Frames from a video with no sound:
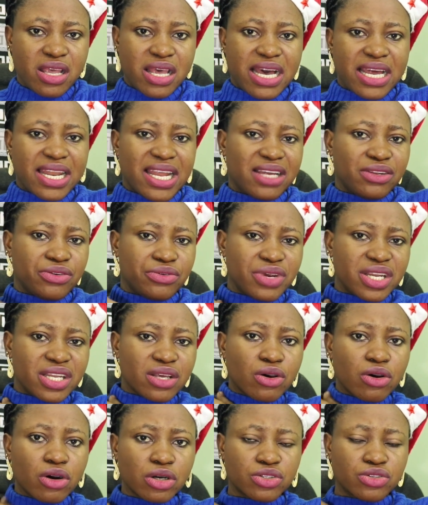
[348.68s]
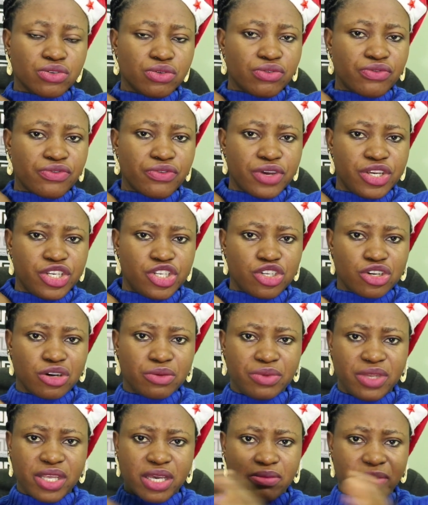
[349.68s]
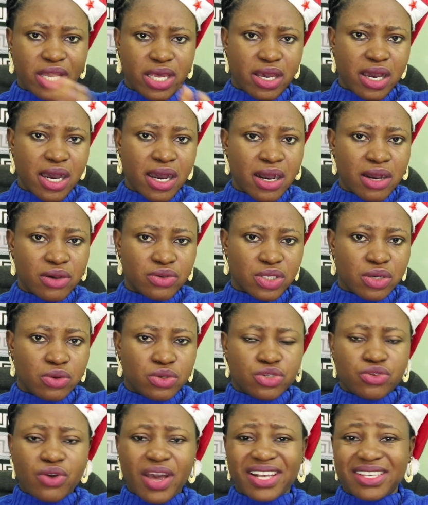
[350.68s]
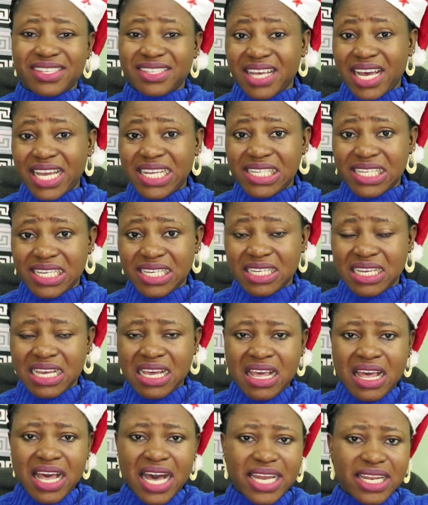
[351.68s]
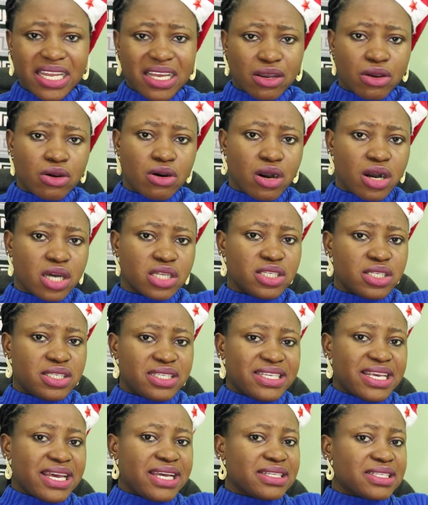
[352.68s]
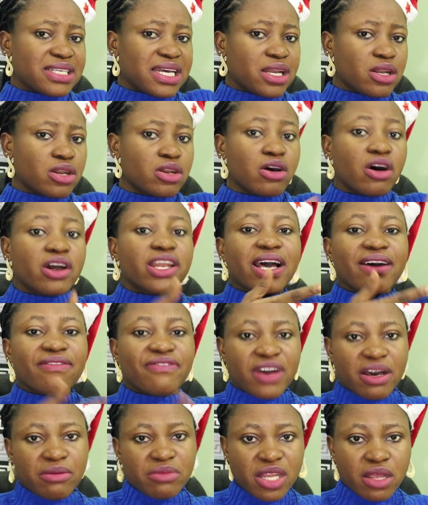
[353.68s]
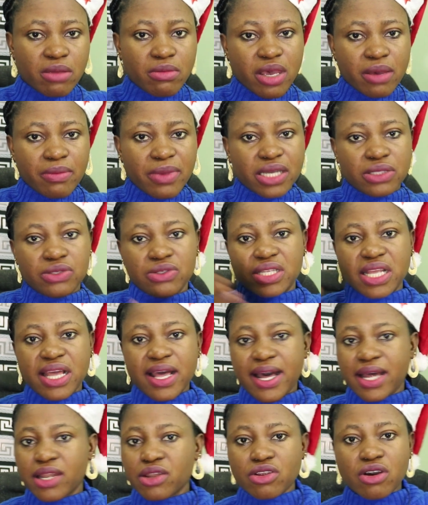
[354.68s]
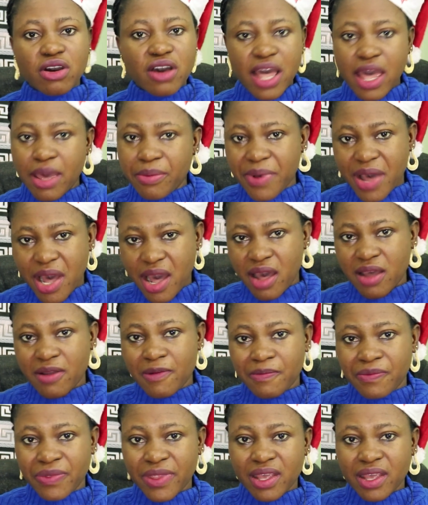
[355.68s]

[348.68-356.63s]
And I'd already gone to look for a shop near my house. I was so excited. And then God sent another family member to tell her, don't help her.